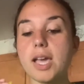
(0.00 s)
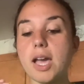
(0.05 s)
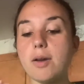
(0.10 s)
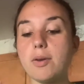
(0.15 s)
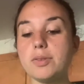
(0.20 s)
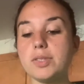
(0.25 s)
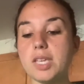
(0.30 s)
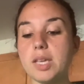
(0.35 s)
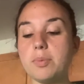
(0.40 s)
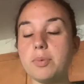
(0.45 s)
I
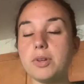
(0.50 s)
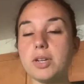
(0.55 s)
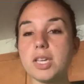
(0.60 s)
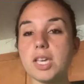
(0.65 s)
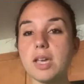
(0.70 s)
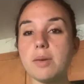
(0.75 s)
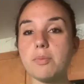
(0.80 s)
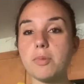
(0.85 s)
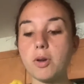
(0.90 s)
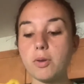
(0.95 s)
was able to
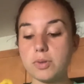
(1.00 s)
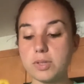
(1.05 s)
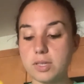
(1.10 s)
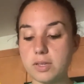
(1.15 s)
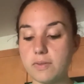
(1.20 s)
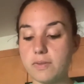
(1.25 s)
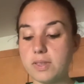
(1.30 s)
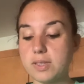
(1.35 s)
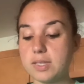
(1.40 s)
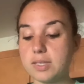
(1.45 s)
get most
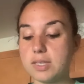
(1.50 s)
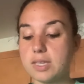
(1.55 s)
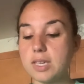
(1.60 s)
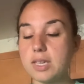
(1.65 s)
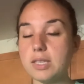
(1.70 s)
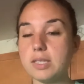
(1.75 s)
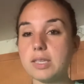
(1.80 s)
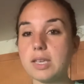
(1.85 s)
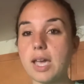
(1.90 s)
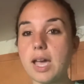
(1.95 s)
of the
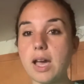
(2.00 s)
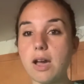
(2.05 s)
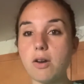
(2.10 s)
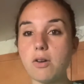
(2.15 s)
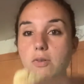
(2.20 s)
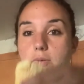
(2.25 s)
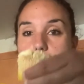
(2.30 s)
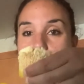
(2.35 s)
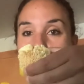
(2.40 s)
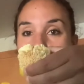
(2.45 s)
seeds
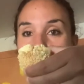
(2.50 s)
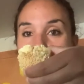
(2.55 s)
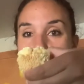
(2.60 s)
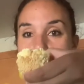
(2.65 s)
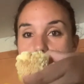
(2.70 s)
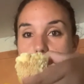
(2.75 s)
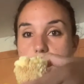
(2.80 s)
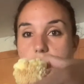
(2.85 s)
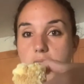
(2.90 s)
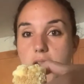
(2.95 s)
out when I
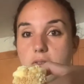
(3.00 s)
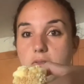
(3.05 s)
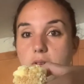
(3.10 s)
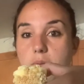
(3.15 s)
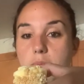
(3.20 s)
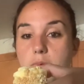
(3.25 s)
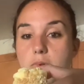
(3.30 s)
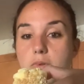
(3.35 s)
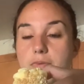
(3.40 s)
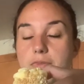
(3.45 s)
just kind of
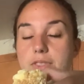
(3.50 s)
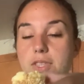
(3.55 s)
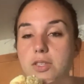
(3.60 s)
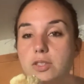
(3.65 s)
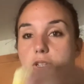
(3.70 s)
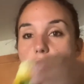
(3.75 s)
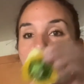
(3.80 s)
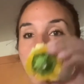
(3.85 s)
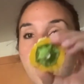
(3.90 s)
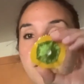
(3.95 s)
removed the
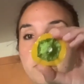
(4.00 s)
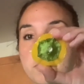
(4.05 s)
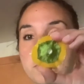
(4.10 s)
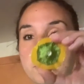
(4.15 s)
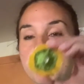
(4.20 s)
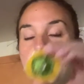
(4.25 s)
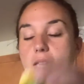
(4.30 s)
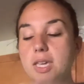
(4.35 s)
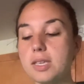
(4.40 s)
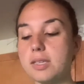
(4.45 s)

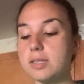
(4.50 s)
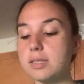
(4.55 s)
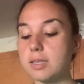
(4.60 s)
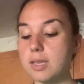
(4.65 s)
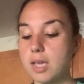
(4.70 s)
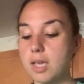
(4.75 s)
top piece.